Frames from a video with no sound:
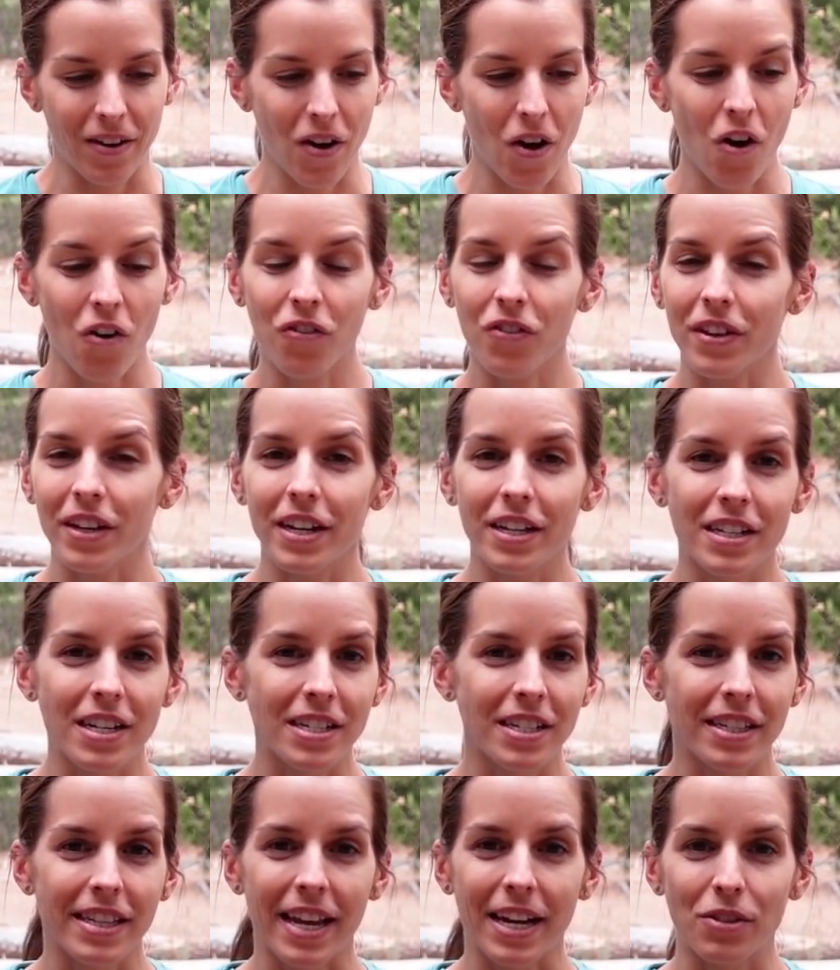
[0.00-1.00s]
hopefully
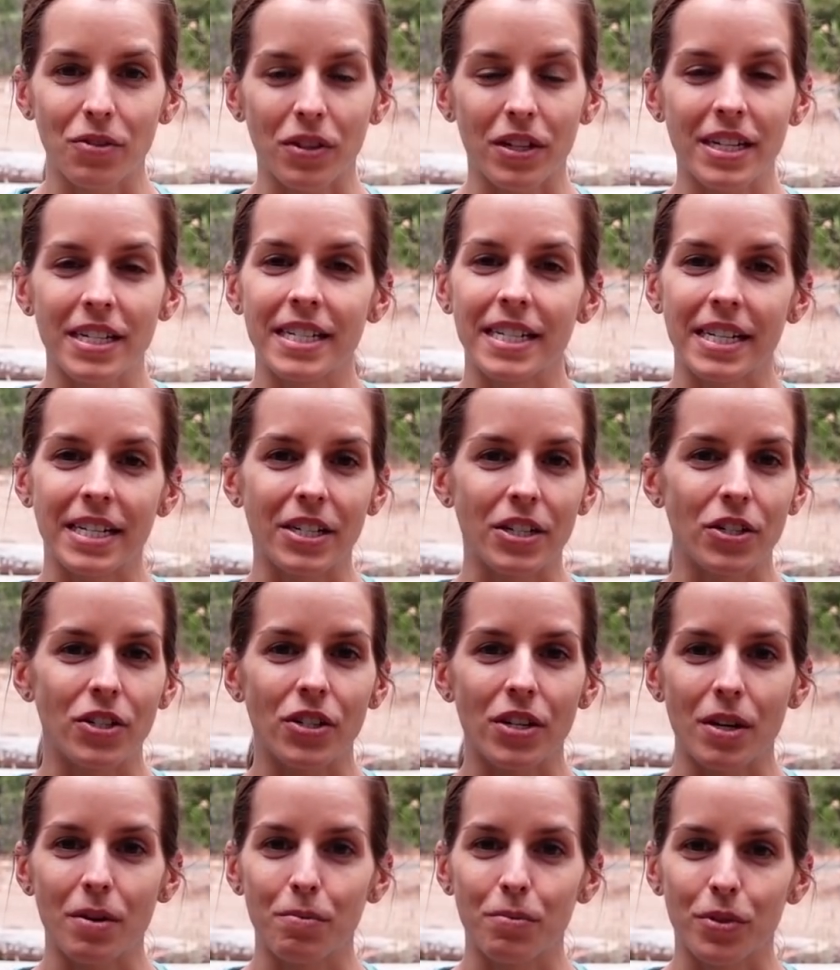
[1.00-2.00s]
just things will continue
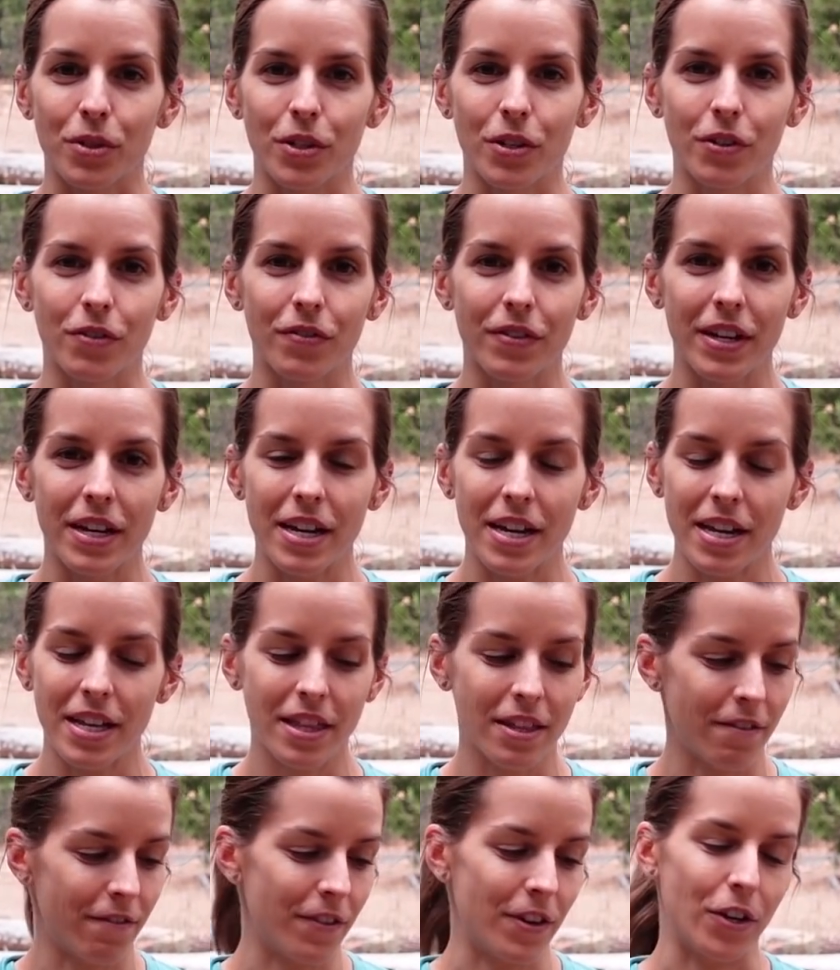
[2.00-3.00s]
to improve in
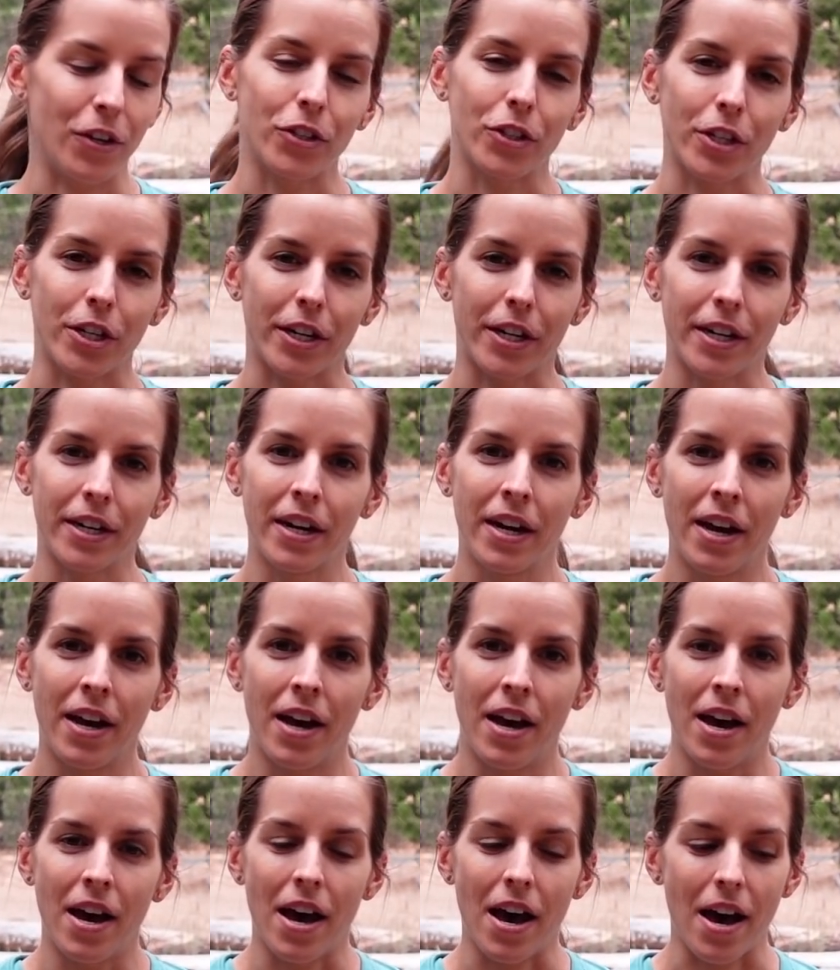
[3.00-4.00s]
the future.
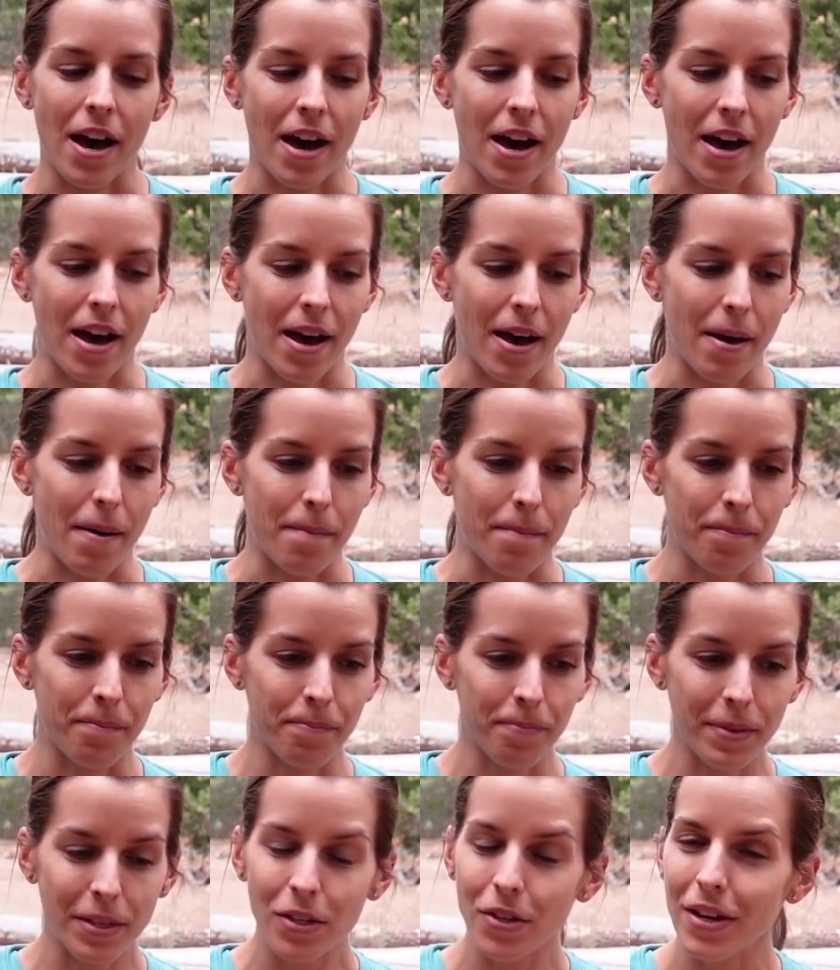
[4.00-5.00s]

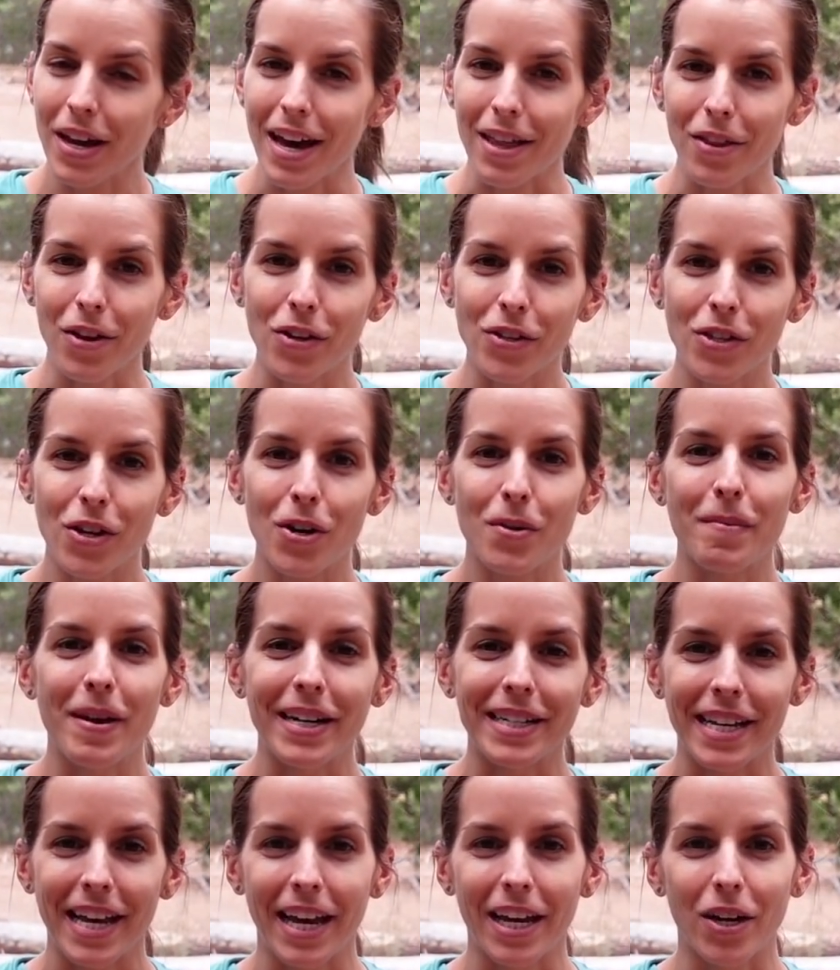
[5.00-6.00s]
So yeah, those are my
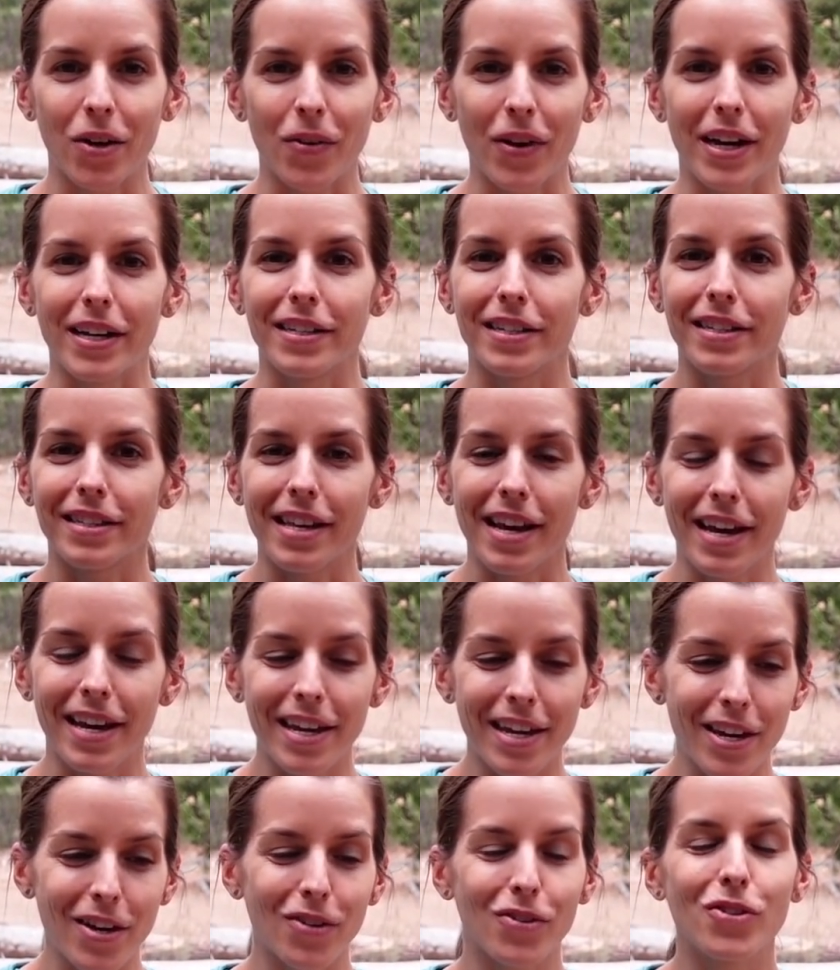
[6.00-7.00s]
takeaways. Thank
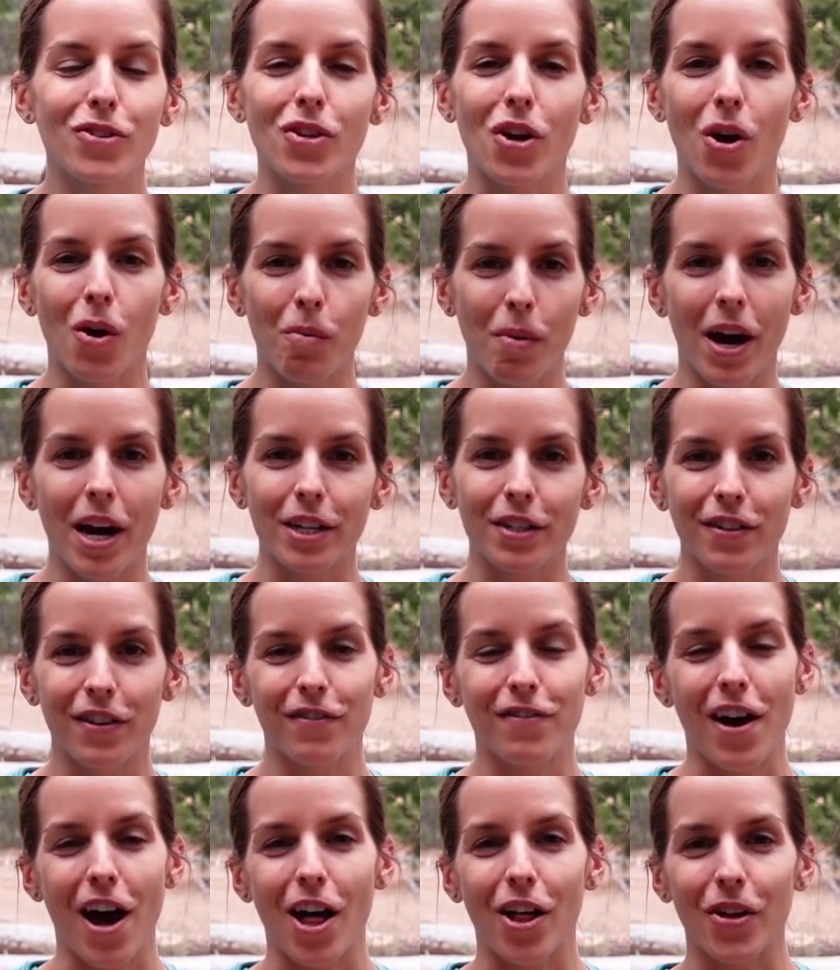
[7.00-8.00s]
you so much for
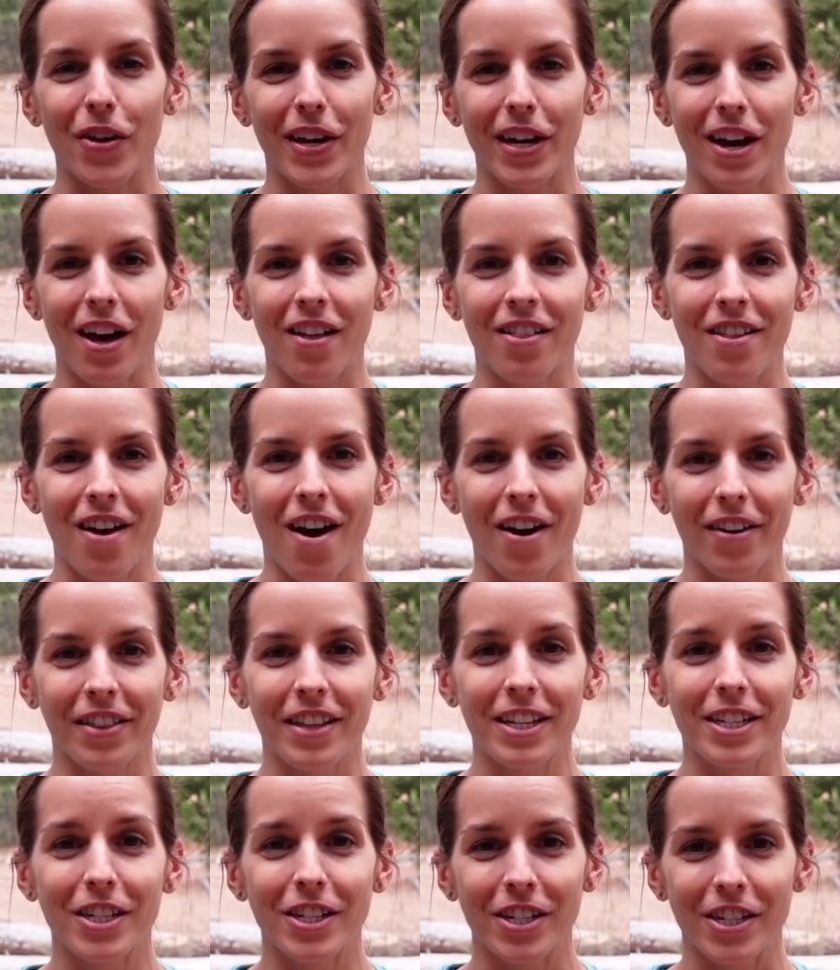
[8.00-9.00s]
following along
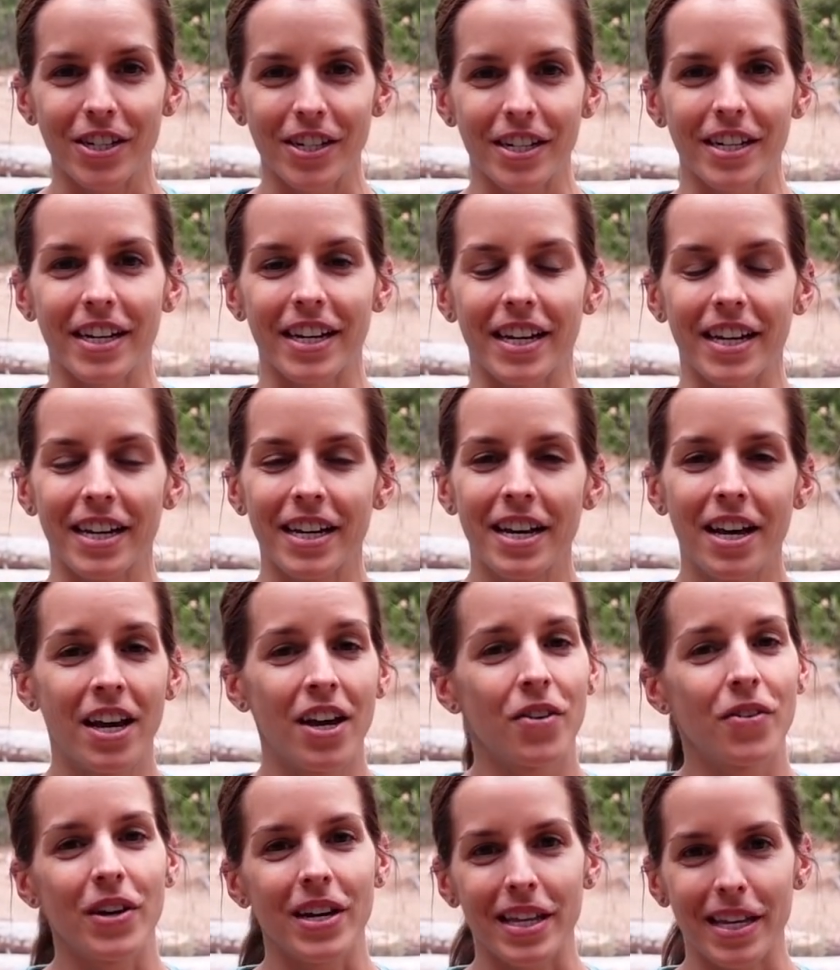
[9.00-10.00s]
this journey.
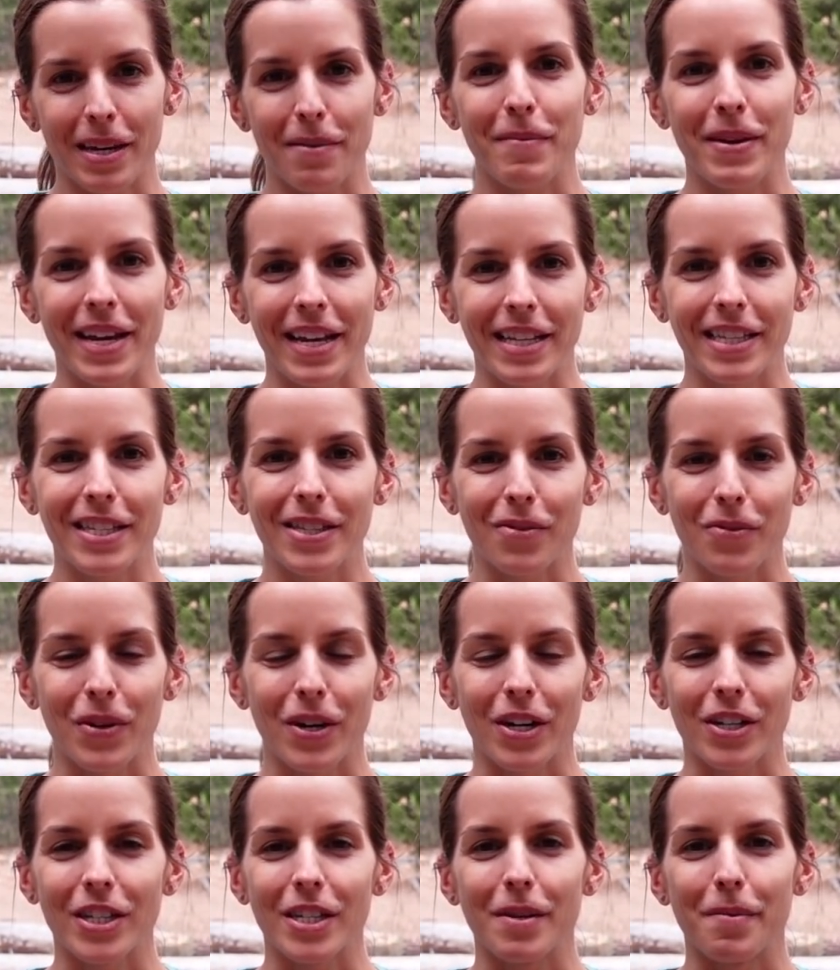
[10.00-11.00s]
Really means the
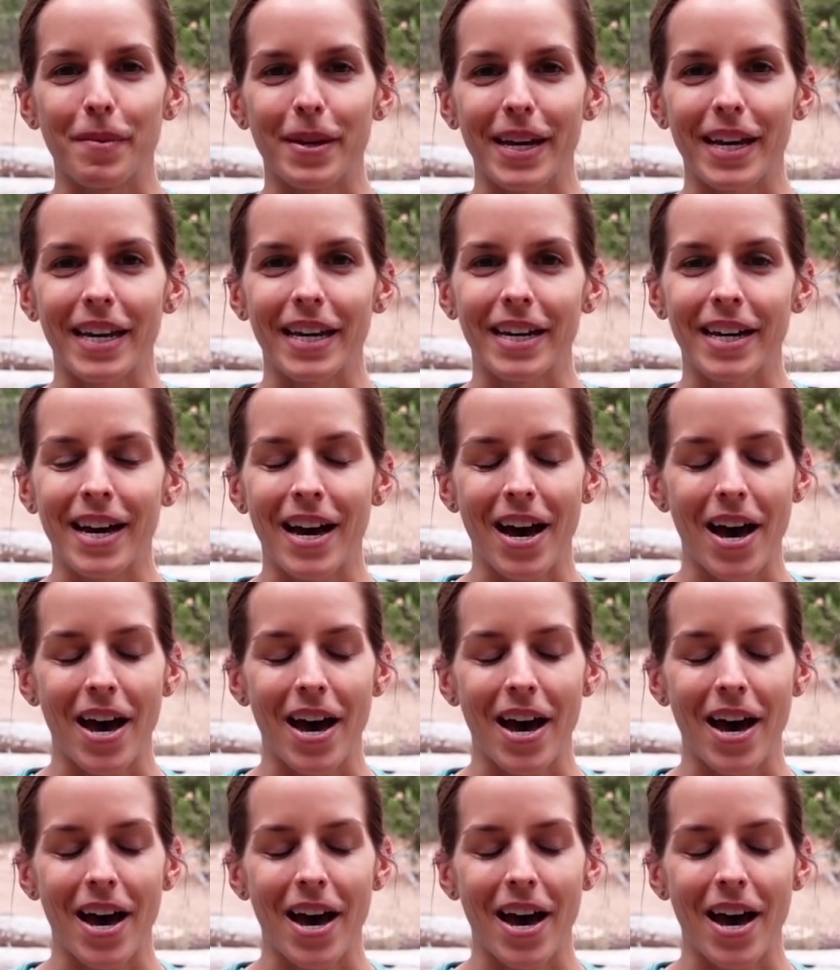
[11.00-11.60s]
world to me.